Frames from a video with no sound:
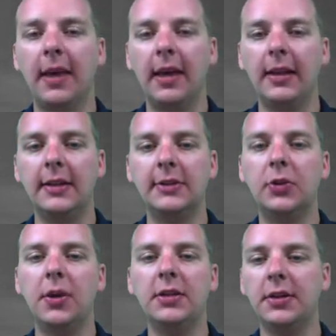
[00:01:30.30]
And this
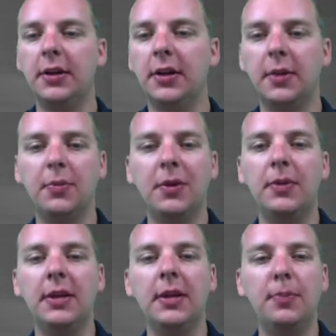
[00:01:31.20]
equation here can be
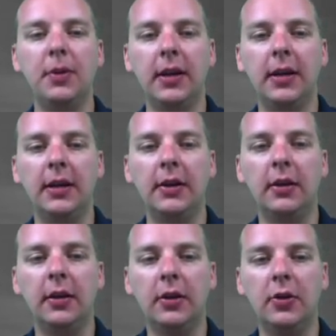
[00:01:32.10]
manipulated.
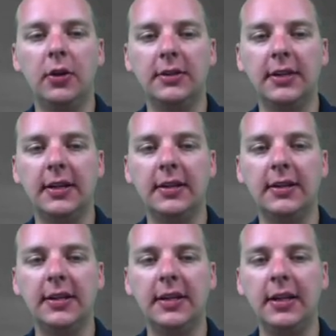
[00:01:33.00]
You could say
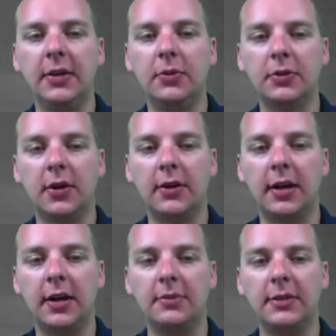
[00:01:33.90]
d equals r
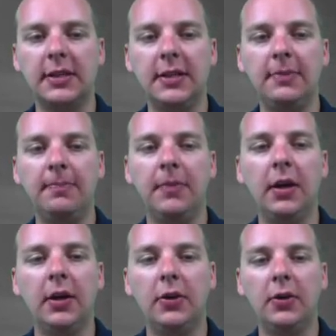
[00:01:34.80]
times t.
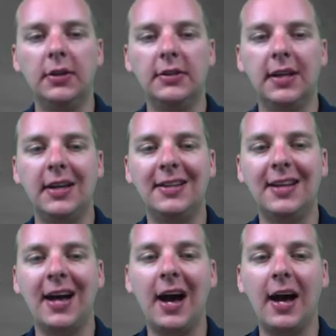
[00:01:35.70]
You could say
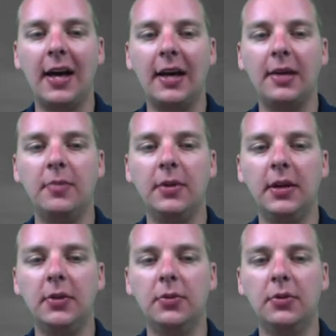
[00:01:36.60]
time
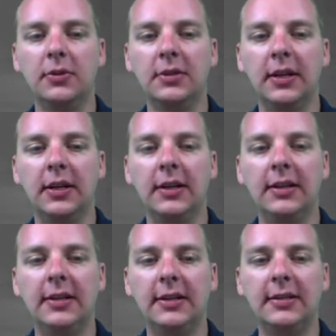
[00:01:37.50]
equals
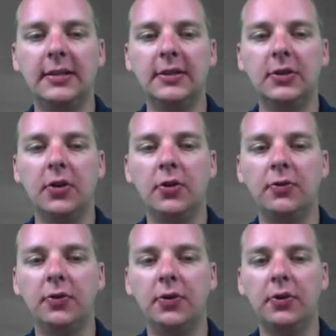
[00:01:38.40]
distance
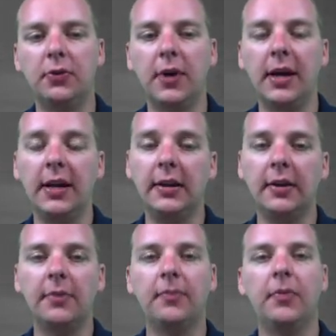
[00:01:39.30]
over rate.